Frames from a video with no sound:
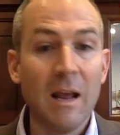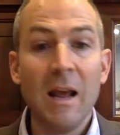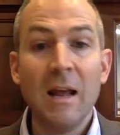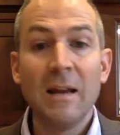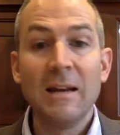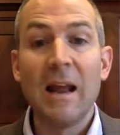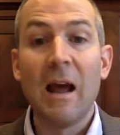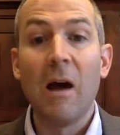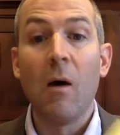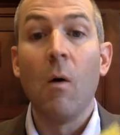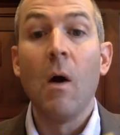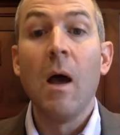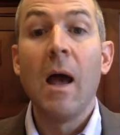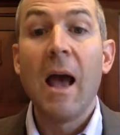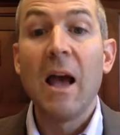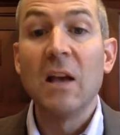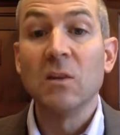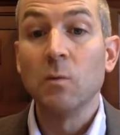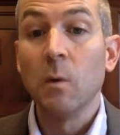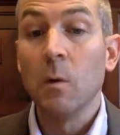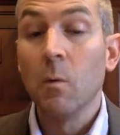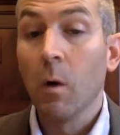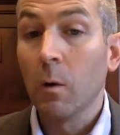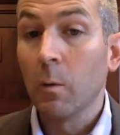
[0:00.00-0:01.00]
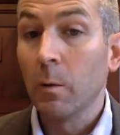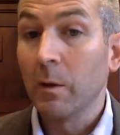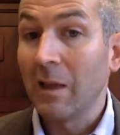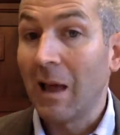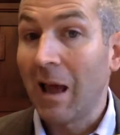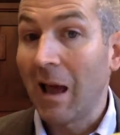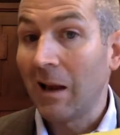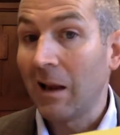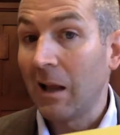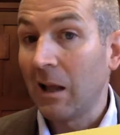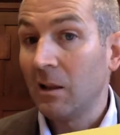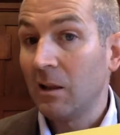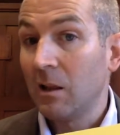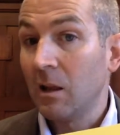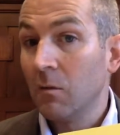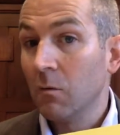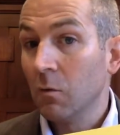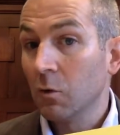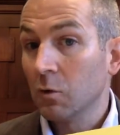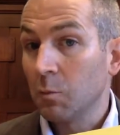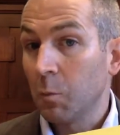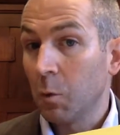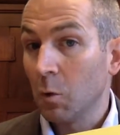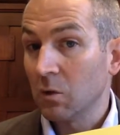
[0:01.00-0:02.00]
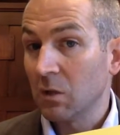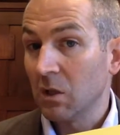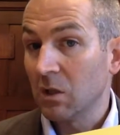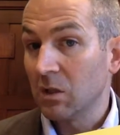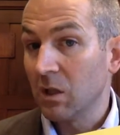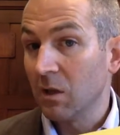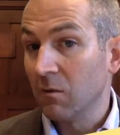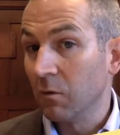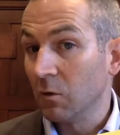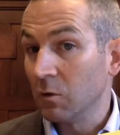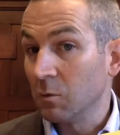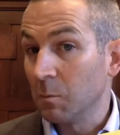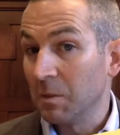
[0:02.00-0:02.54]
Now, as we work with adjetivos posesivos,